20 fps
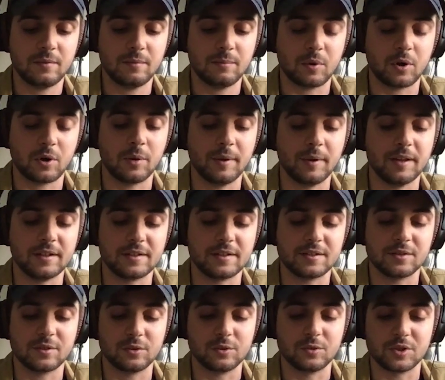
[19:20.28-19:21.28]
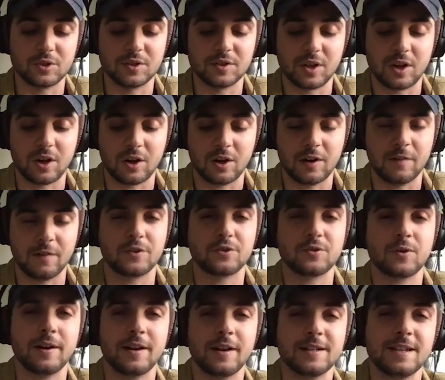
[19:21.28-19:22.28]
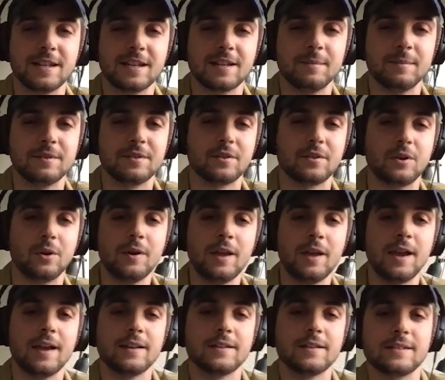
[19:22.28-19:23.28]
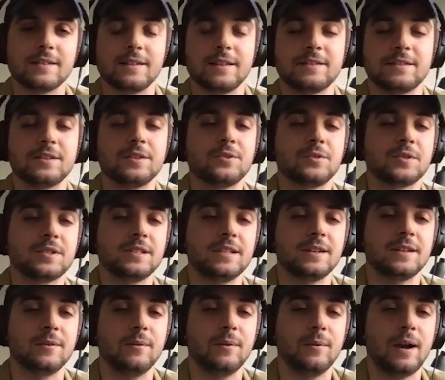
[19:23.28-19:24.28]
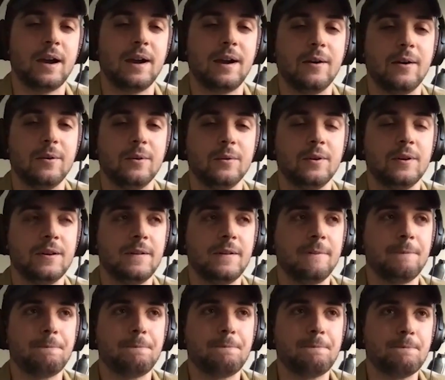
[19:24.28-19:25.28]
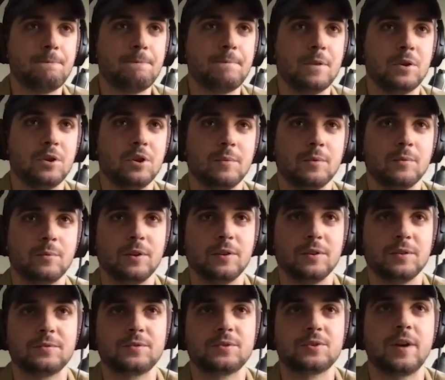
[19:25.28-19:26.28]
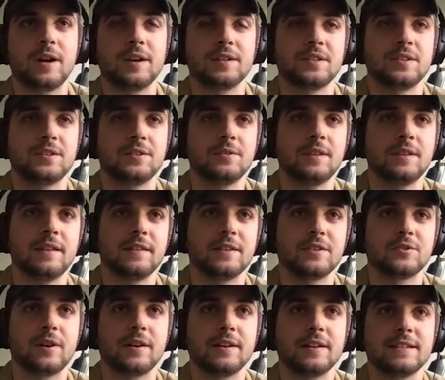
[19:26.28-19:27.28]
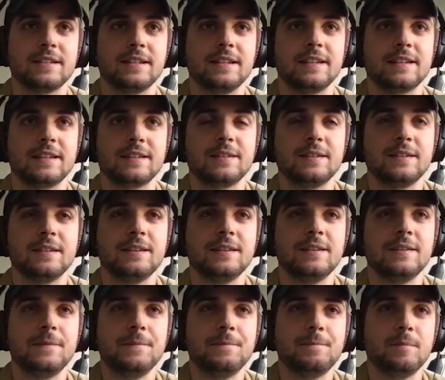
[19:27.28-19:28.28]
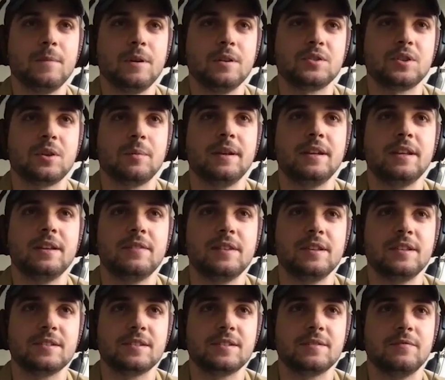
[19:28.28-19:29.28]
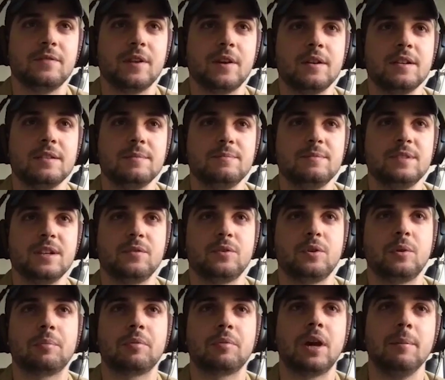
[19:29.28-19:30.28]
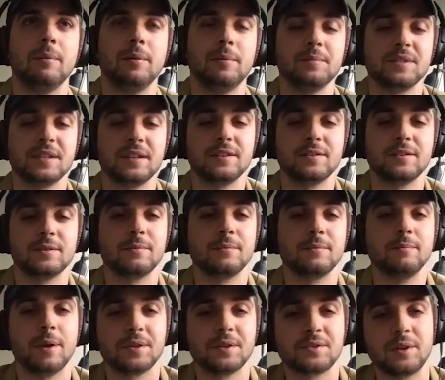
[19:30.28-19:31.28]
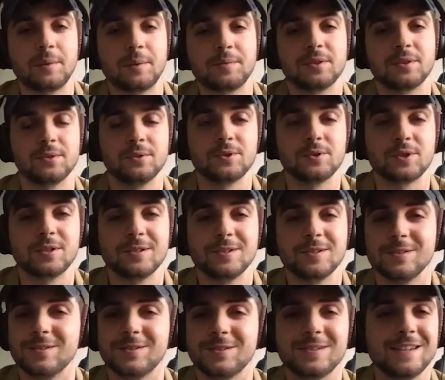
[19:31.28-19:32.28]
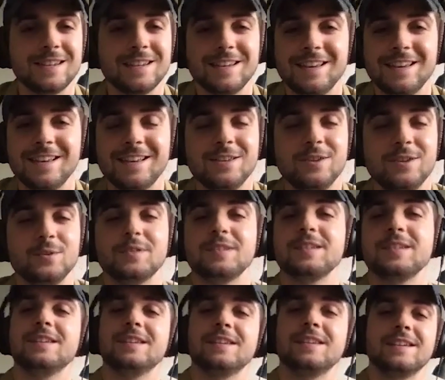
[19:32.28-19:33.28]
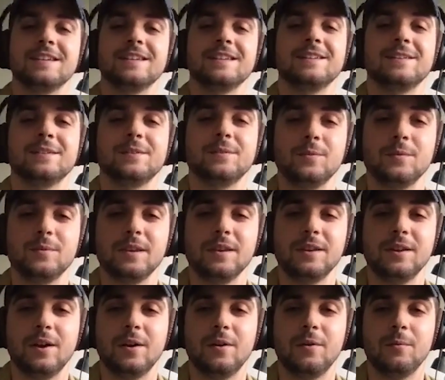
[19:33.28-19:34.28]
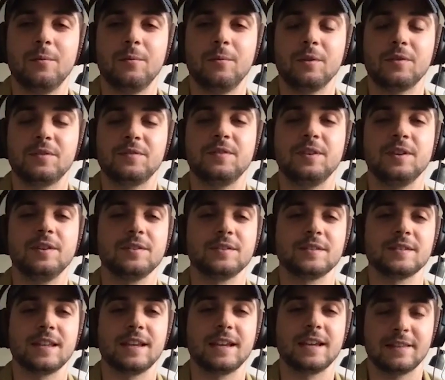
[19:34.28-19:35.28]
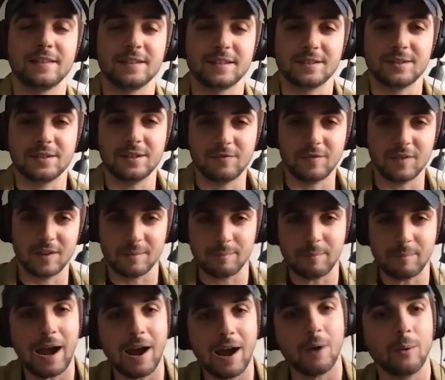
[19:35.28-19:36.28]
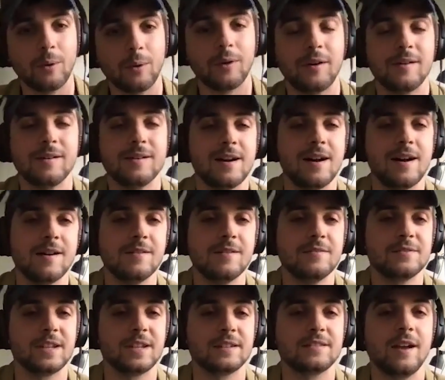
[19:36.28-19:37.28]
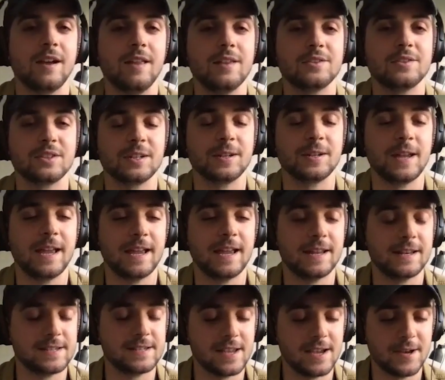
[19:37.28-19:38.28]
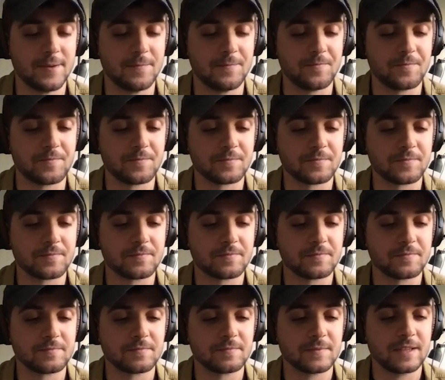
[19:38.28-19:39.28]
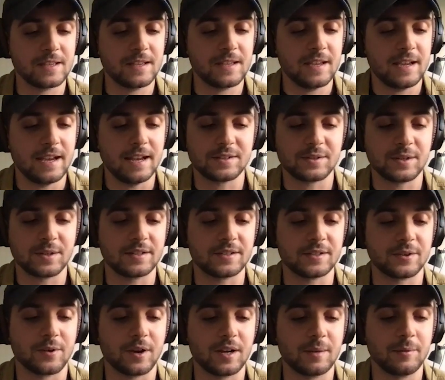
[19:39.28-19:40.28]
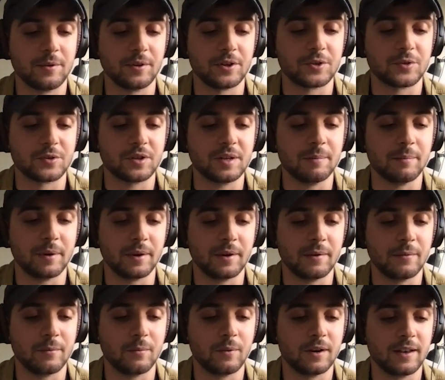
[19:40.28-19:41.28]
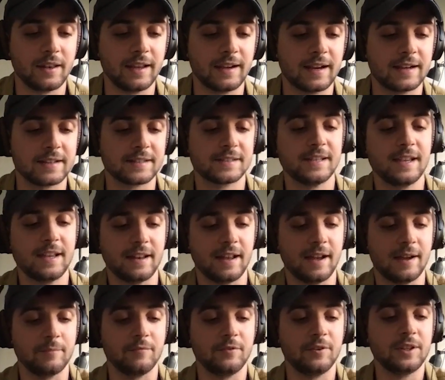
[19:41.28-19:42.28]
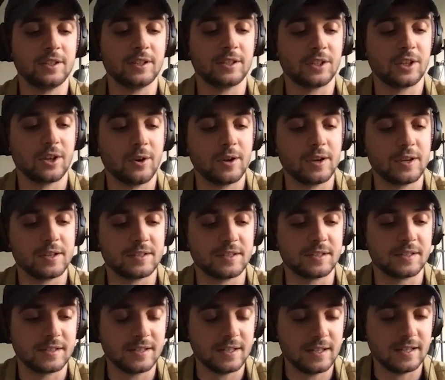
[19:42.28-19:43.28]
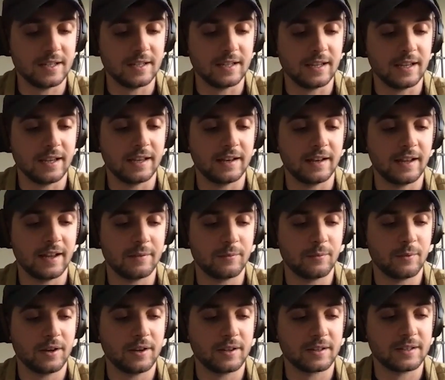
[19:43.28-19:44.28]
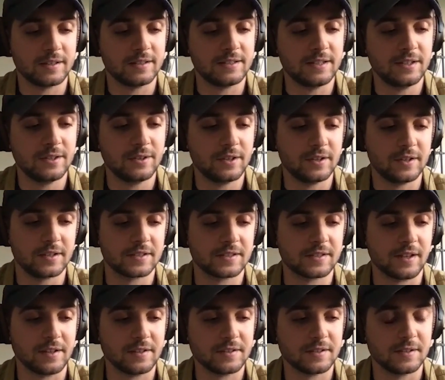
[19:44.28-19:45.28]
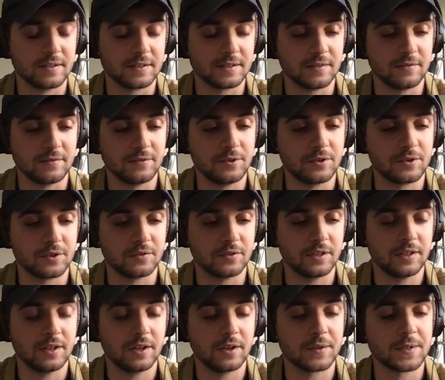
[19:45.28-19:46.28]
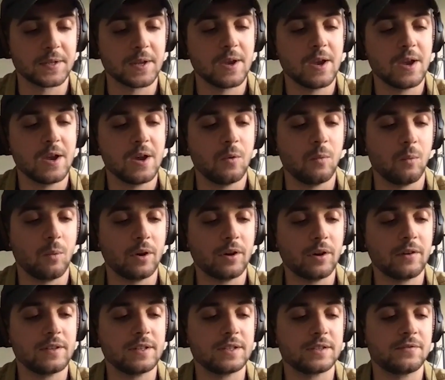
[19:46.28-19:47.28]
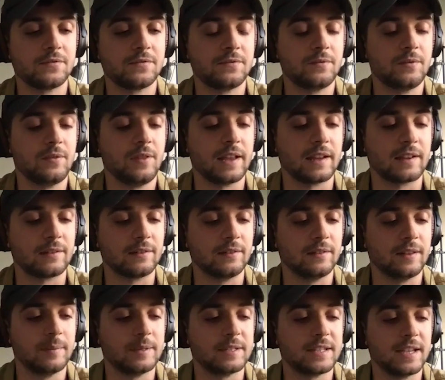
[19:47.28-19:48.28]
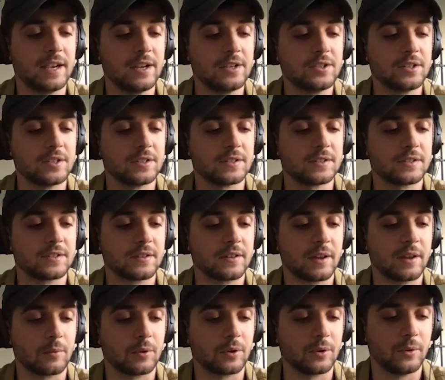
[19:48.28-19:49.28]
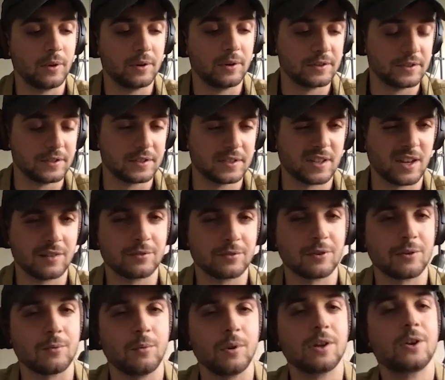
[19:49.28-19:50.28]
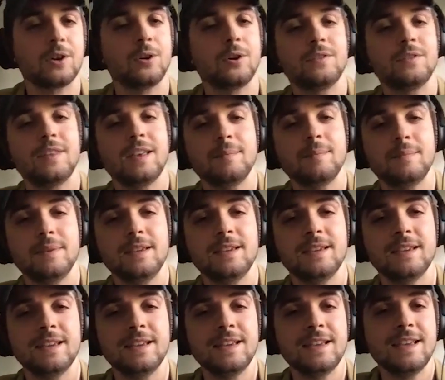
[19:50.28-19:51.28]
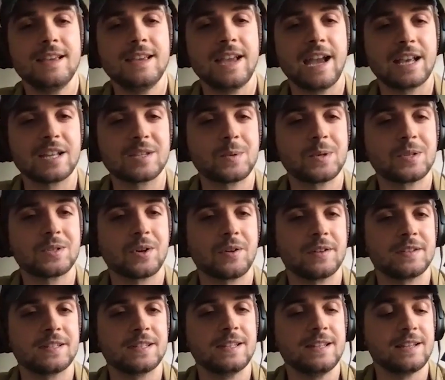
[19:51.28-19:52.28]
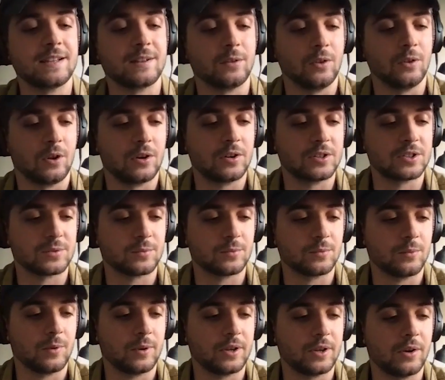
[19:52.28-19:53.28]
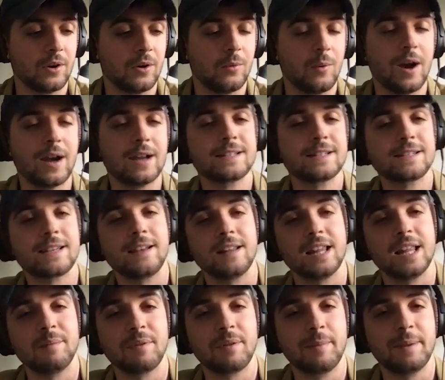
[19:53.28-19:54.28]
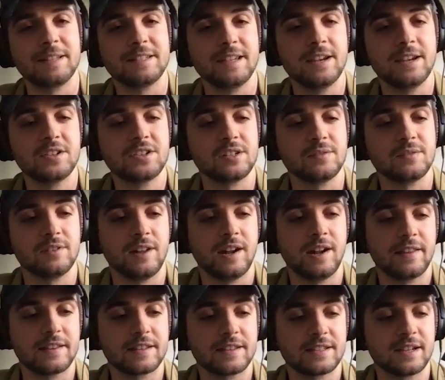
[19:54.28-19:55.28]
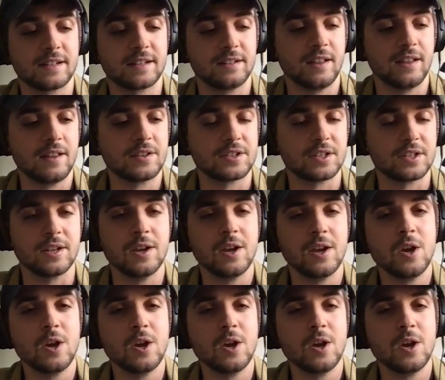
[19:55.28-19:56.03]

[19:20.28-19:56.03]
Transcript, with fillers: permanent solutions are, and they're trying to take them into their own hands. And it's interesting how the human will tries to do that. They try to take so many of these very difficult problems and muster up solutions using, you know, what feels like this infinite power of technology. And it's incredible to dream, but like I said, I'm really curious to see, and I want to continue to discuss this in future videos. What are these like limitations that we're going to discover? What could they be? As we start seeing a large, you know, a wide scale implementation of a lot of this technology,